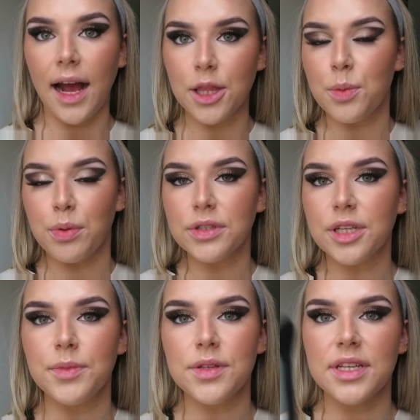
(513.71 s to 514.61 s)
And the brush
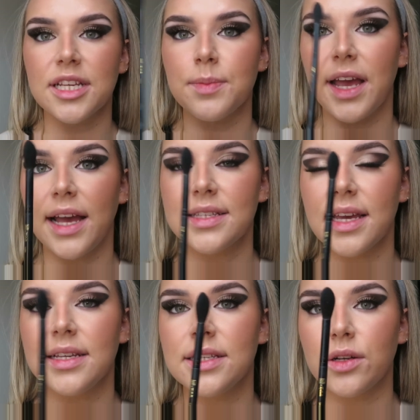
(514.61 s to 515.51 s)
I'm using is my
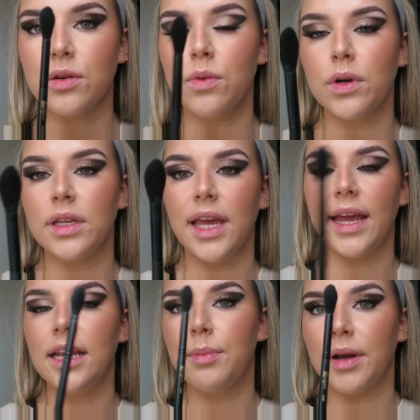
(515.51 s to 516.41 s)
SK01
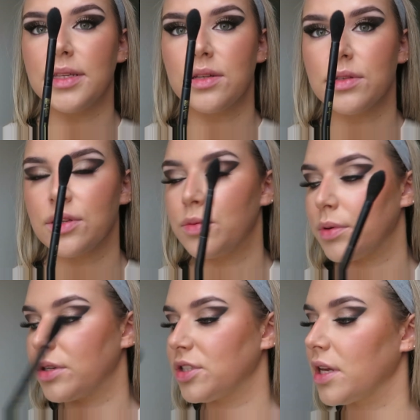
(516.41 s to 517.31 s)
Kaylee by Sosu
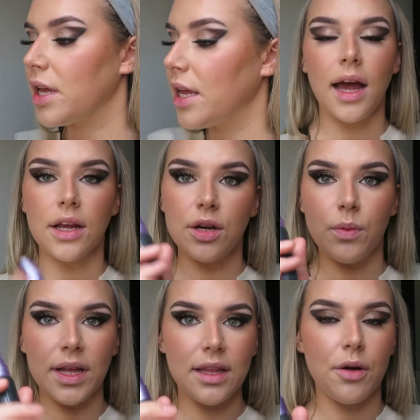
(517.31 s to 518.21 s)
brush. And I'm going to
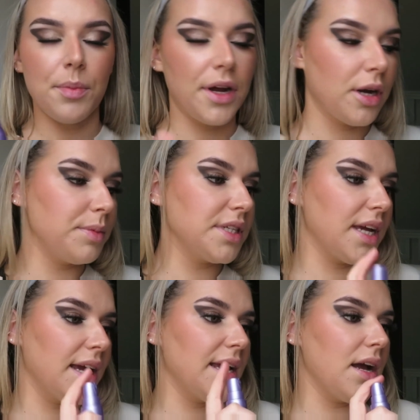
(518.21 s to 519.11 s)
wet that with my Urban
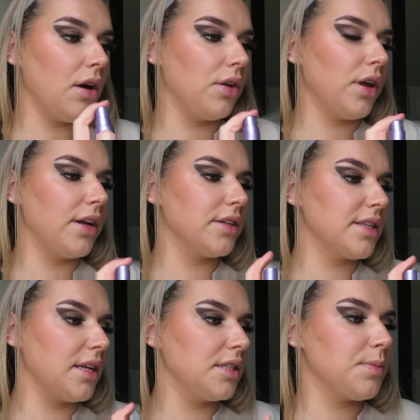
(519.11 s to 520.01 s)
Decay All Nighter
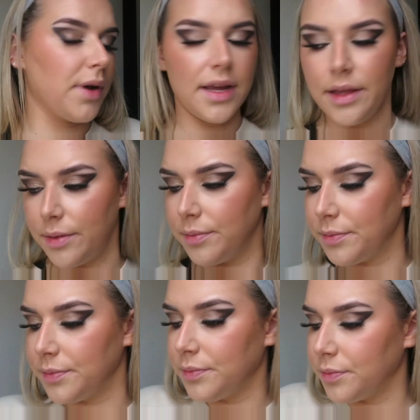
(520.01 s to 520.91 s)
Setting Spray.
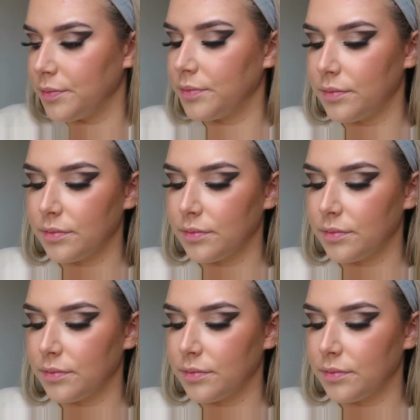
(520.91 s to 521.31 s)
I'm